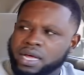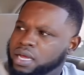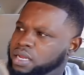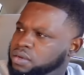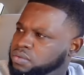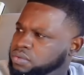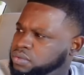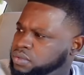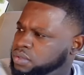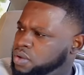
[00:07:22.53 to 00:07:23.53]
gone.
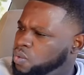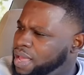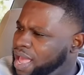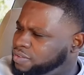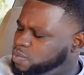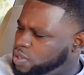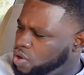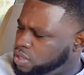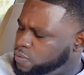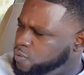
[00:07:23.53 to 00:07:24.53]
What you ask without your